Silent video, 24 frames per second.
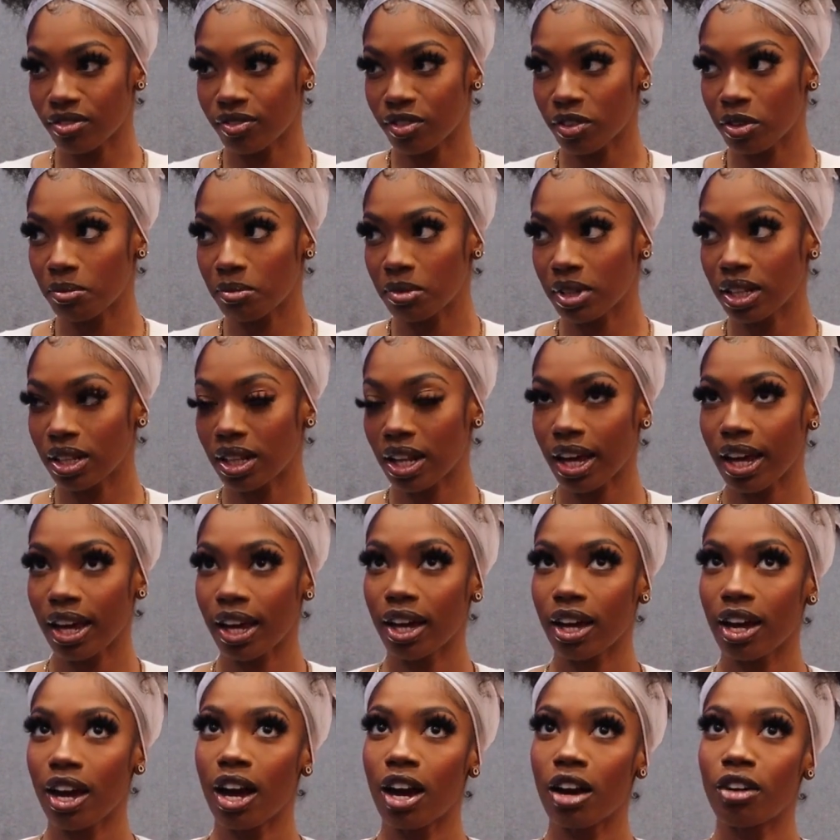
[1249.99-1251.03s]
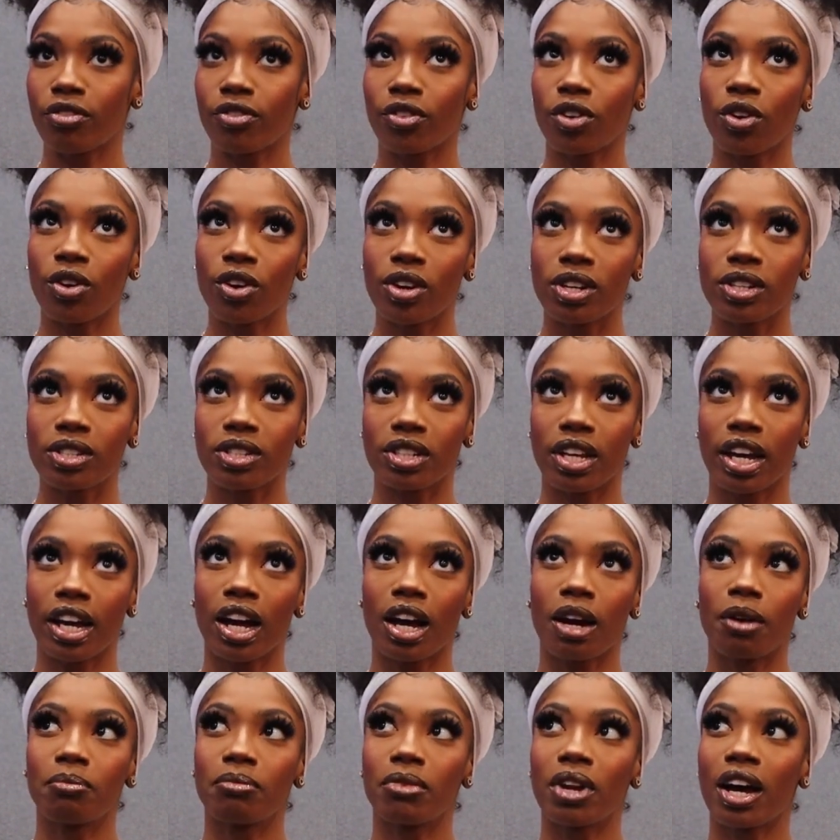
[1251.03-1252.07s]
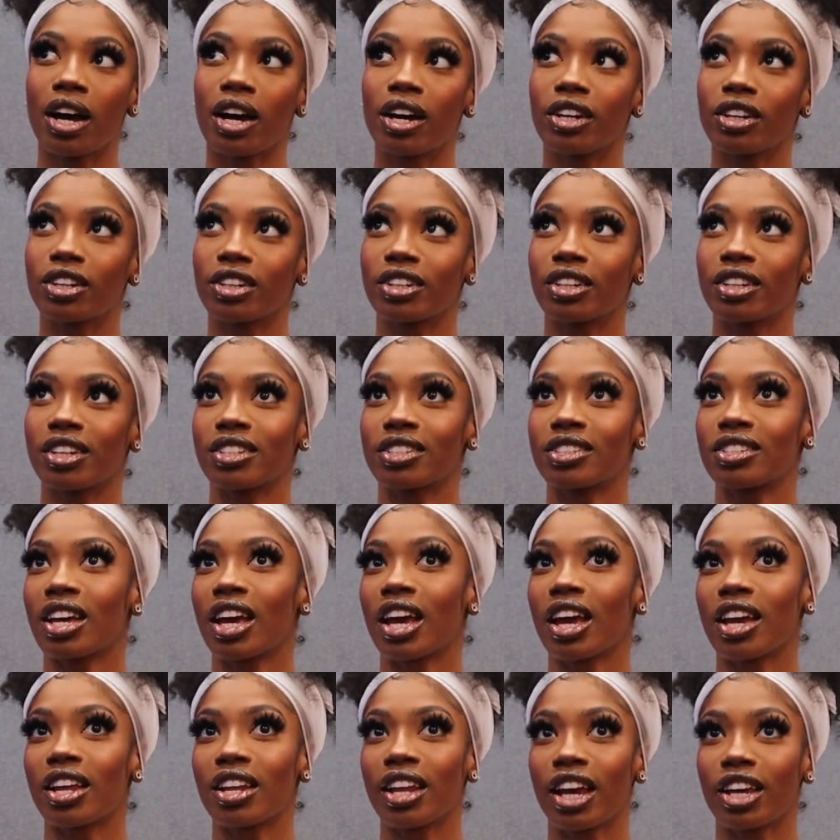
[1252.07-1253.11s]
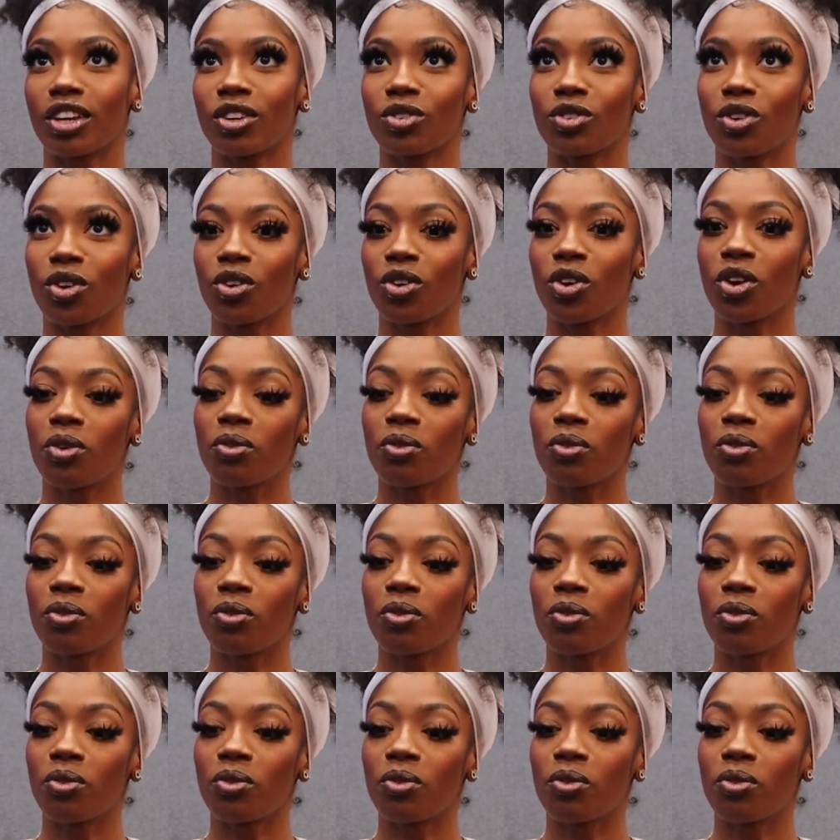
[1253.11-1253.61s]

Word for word: You feel me? Like, of course, like I'm not saying like, you know,